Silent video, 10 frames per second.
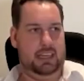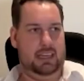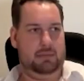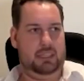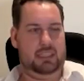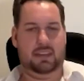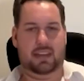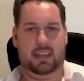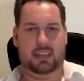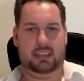Uh, but the
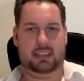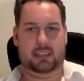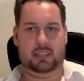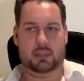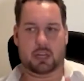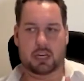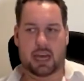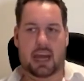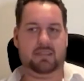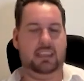thing is, you're gonna
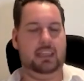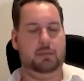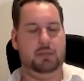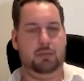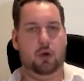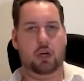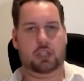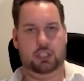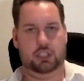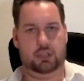have a little bit more
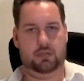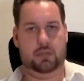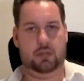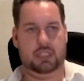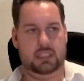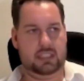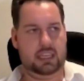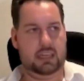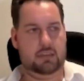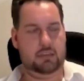oxygen flow
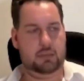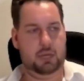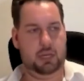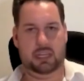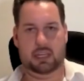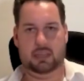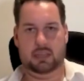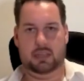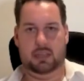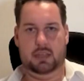inside of your body
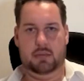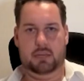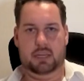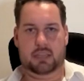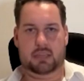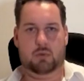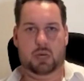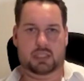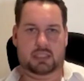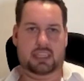but
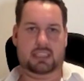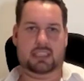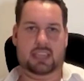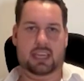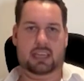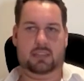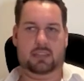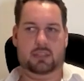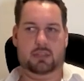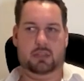what is that saying to
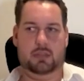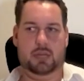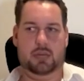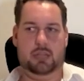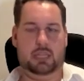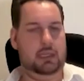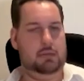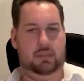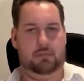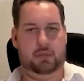you about
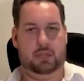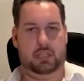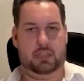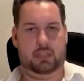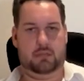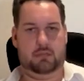EMF protection?